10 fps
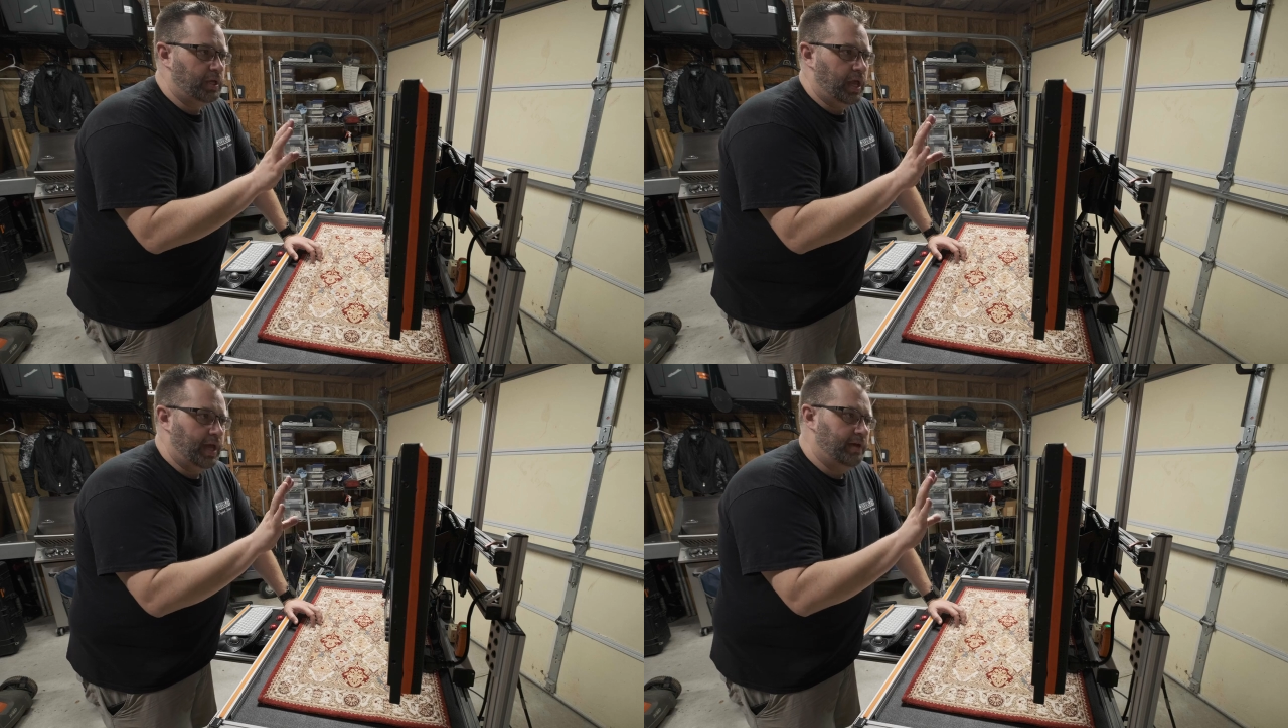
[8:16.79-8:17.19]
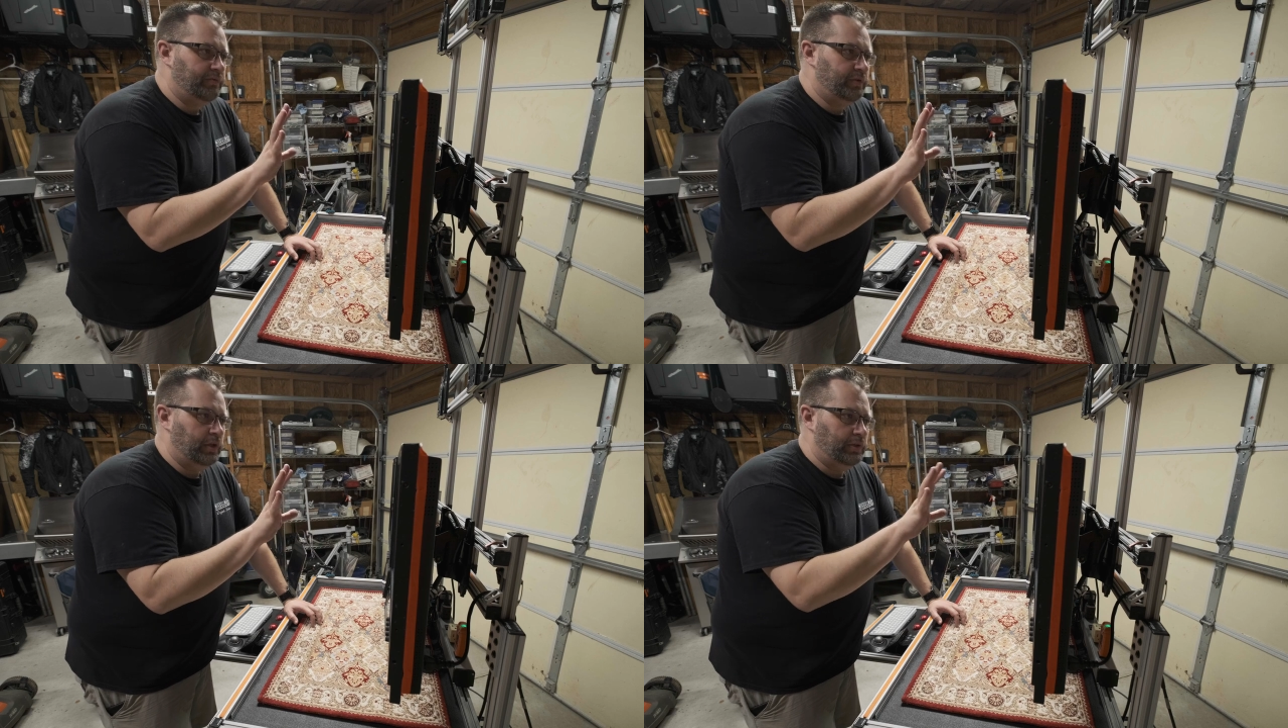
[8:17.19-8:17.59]
to
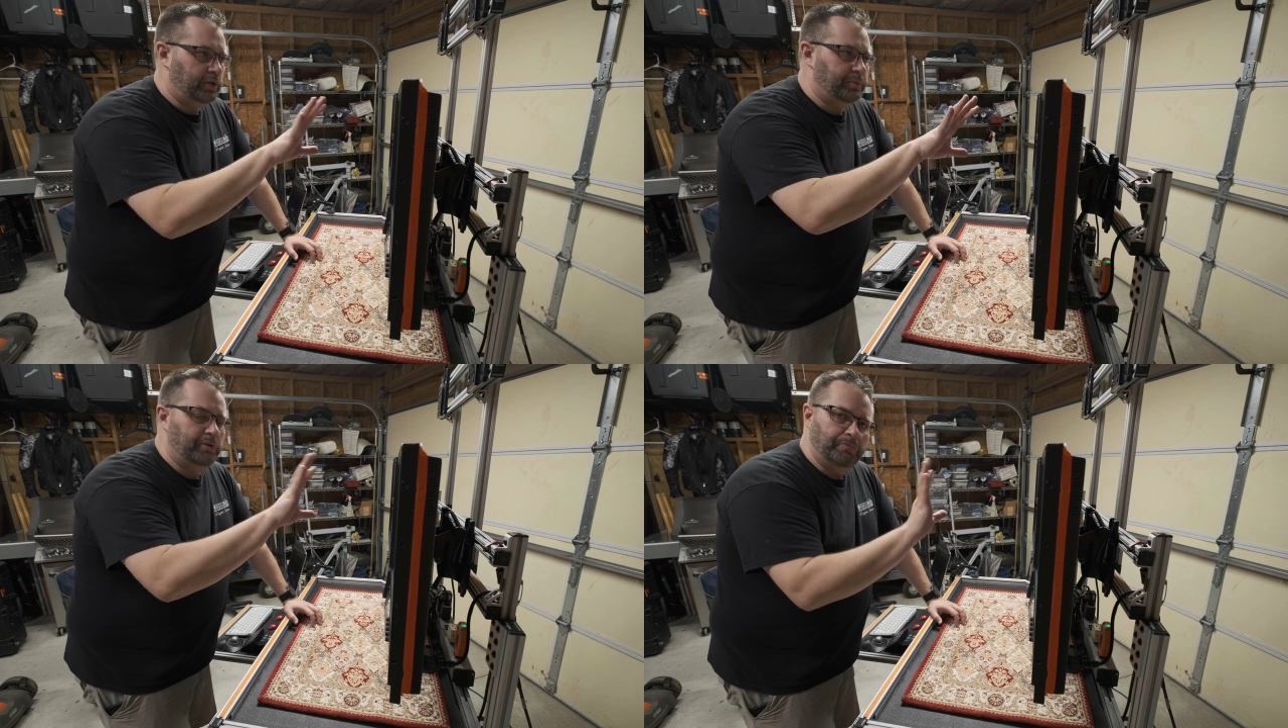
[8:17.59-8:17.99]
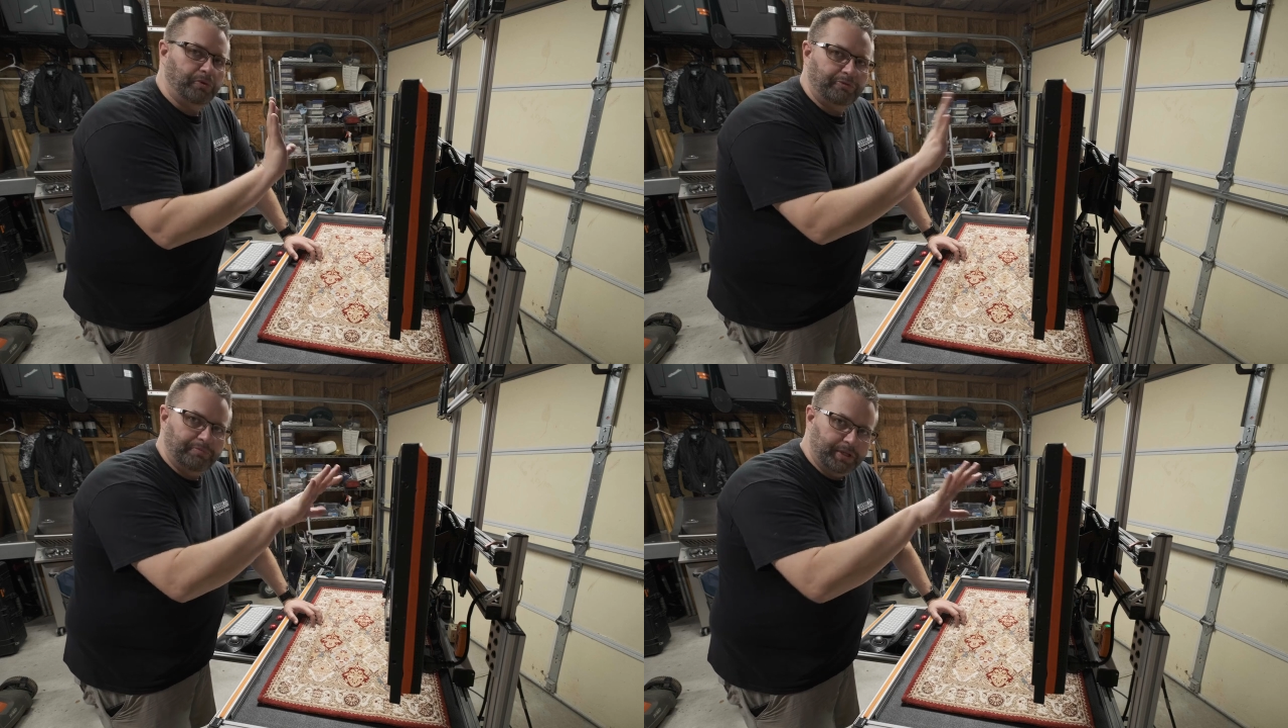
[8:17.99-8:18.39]
have a little bit of
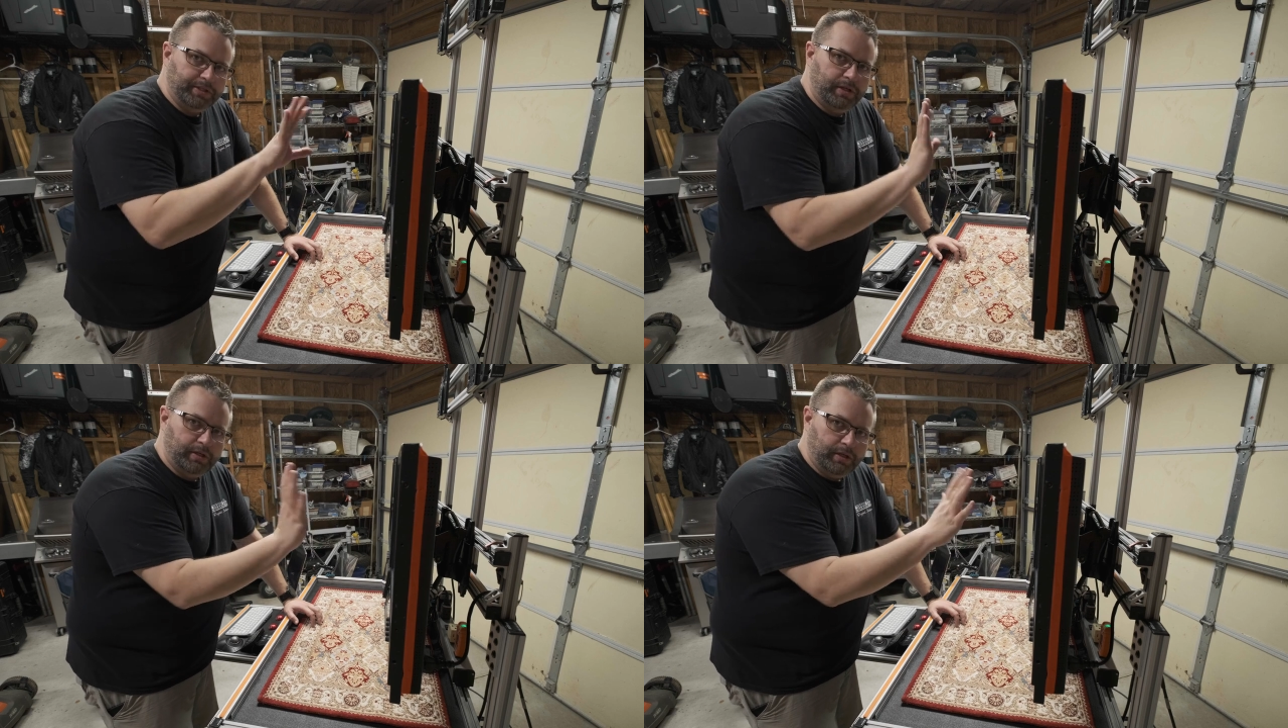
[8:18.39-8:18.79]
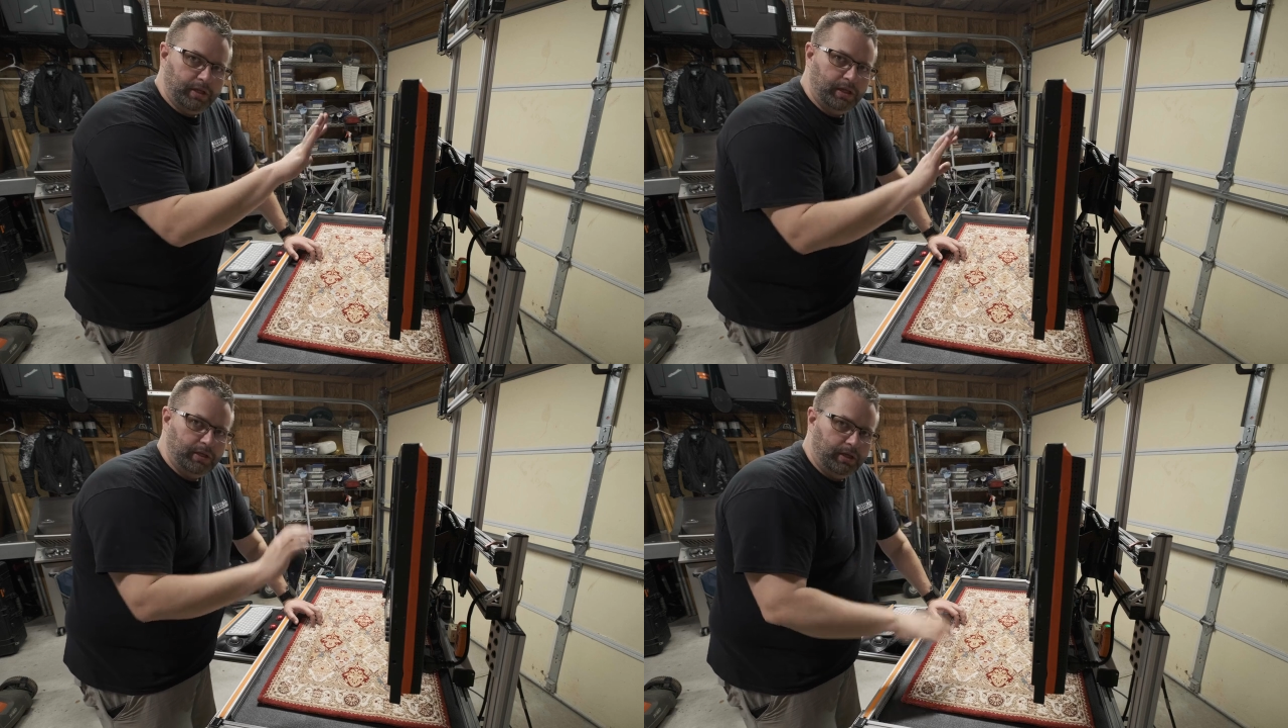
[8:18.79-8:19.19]
movement
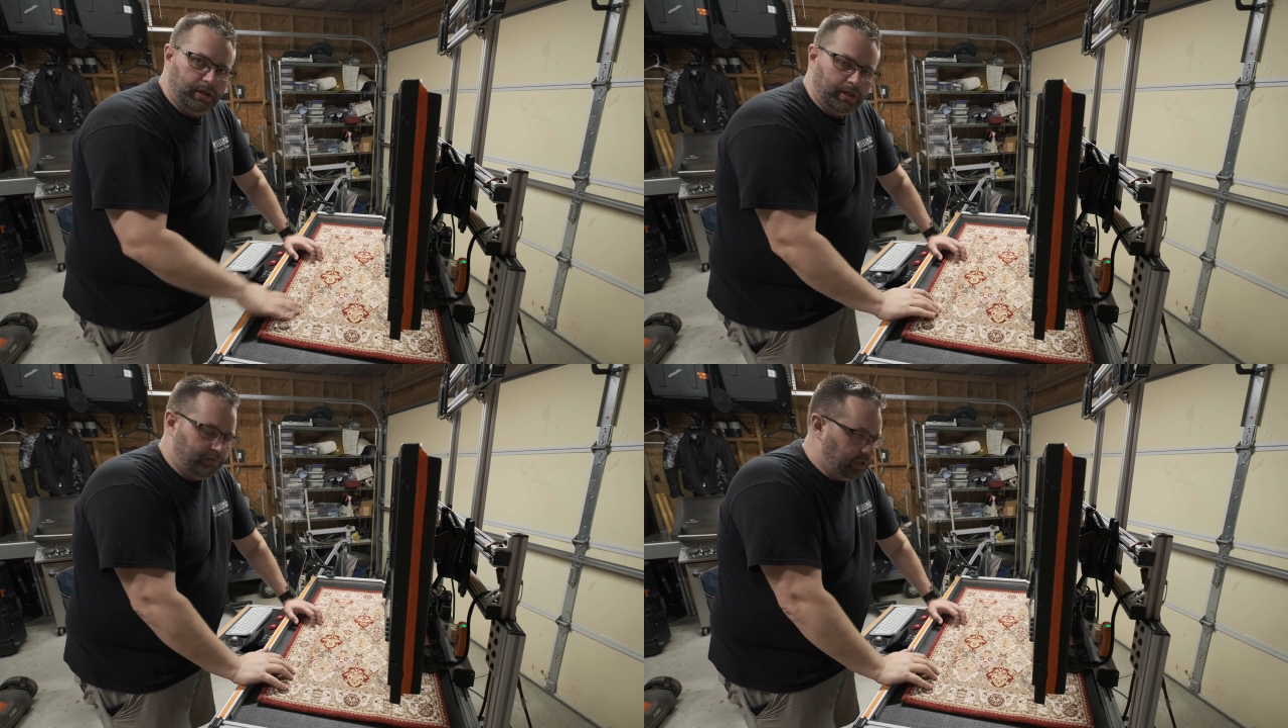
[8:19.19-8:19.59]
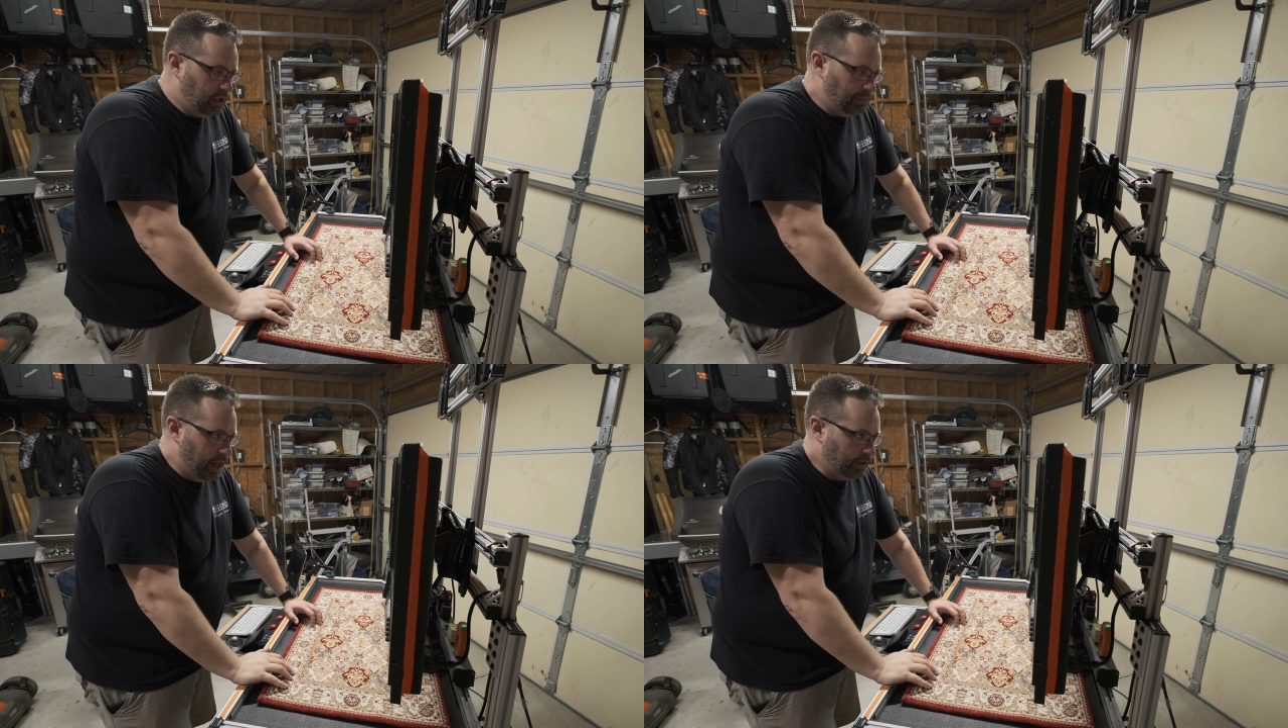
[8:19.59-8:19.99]
in the uh,
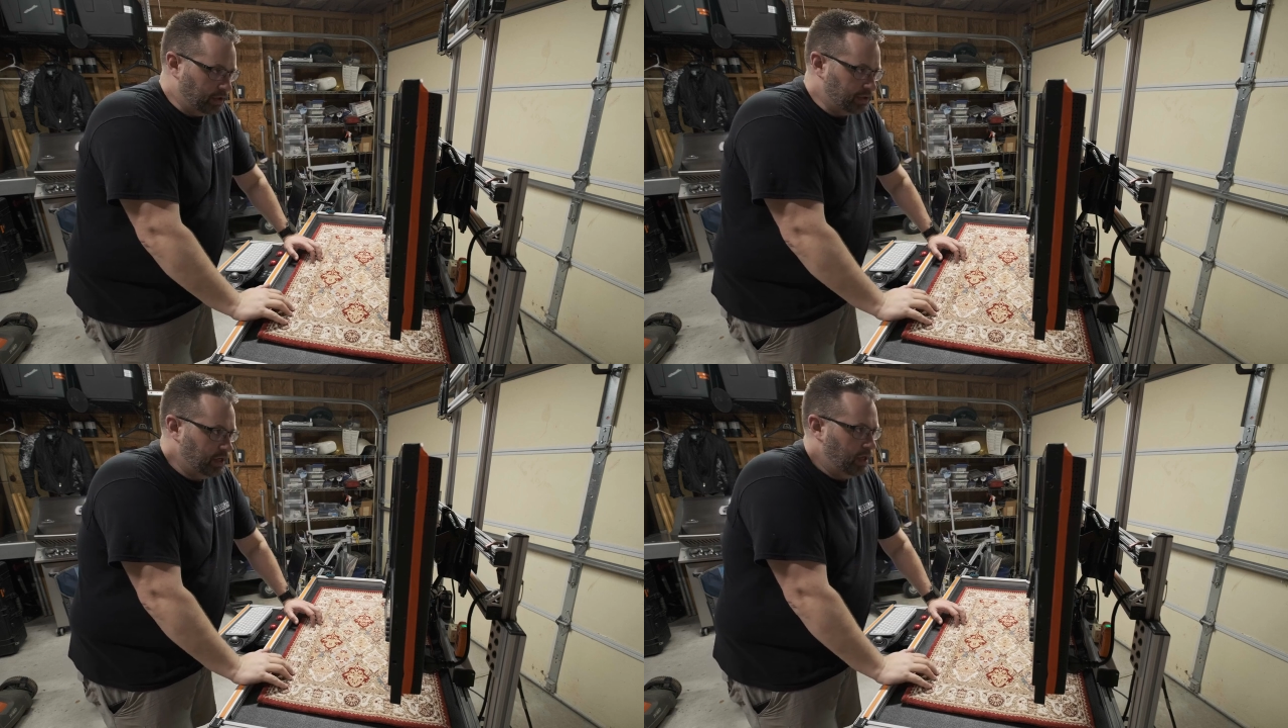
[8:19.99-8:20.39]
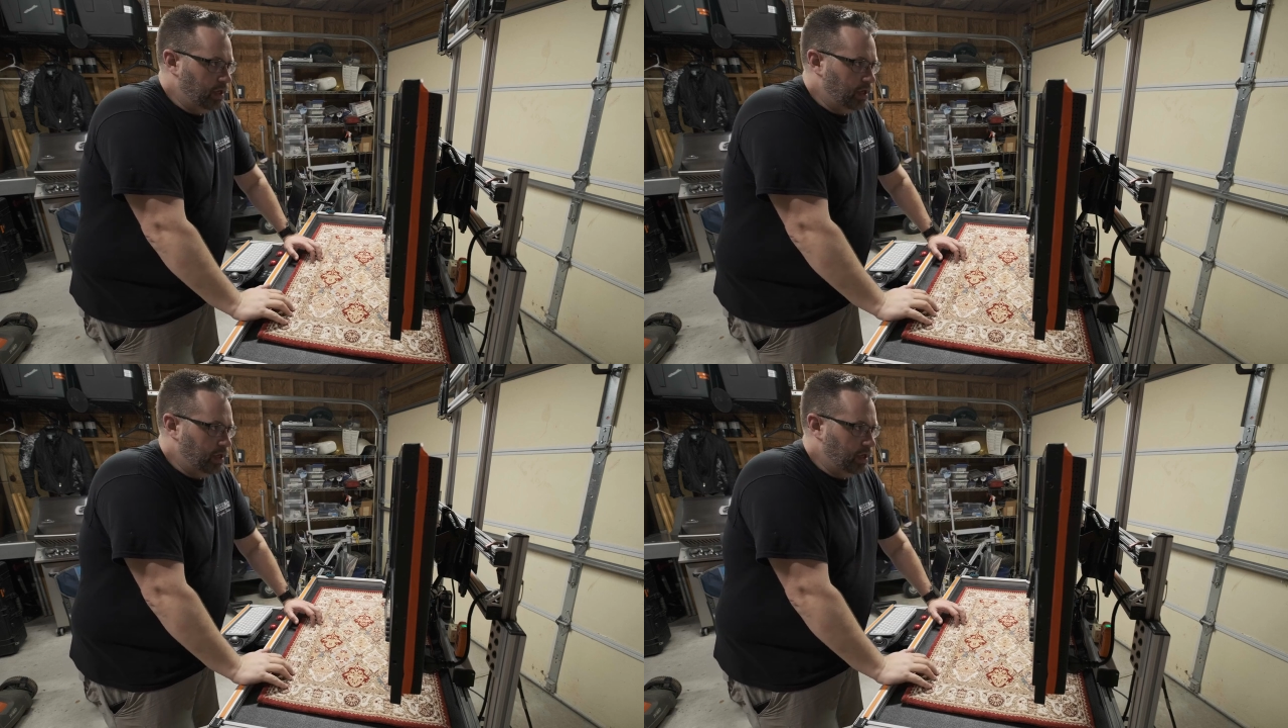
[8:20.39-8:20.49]
video monitors.